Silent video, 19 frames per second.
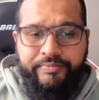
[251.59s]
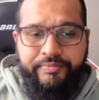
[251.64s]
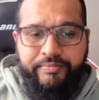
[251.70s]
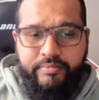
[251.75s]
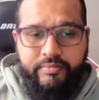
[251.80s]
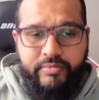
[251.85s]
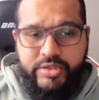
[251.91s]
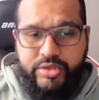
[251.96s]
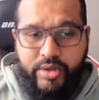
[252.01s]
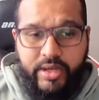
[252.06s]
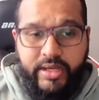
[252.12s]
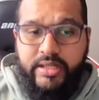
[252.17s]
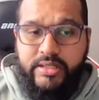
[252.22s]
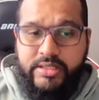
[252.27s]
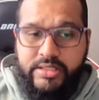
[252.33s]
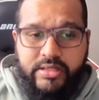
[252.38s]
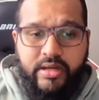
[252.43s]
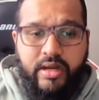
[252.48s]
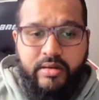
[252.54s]
so I can
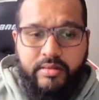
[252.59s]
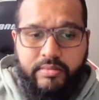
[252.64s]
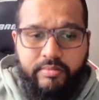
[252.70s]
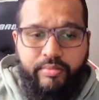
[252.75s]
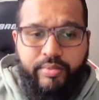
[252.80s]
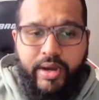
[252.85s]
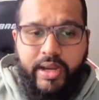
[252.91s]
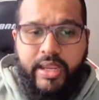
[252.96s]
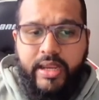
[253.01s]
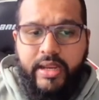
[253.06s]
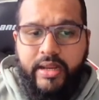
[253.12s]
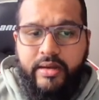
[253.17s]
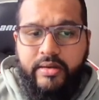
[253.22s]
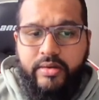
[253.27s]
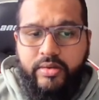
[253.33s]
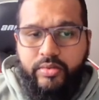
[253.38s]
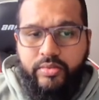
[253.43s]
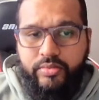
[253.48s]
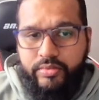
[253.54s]
start breaking
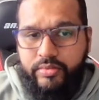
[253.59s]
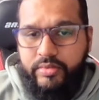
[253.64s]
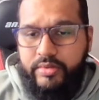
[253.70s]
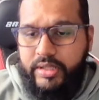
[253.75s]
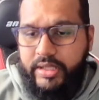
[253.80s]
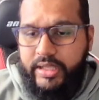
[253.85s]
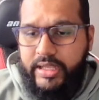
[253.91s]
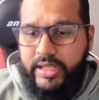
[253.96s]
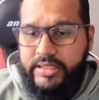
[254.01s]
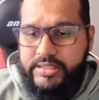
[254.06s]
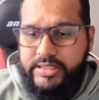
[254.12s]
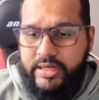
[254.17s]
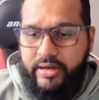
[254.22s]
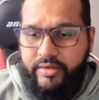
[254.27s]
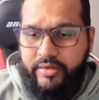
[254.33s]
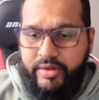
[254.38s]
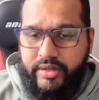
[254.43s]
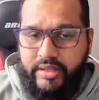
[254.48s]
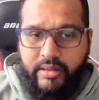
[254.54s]
into the king's
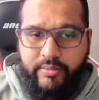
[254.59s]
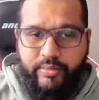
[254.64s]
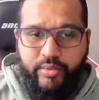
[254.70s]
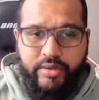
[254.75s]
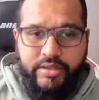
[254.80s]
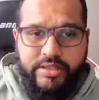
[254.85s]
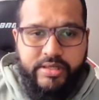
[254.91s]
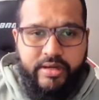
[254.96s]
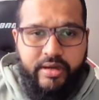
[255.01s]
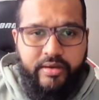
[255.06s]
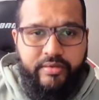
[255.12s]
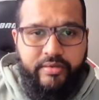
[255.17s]
territory, the opponent's territory.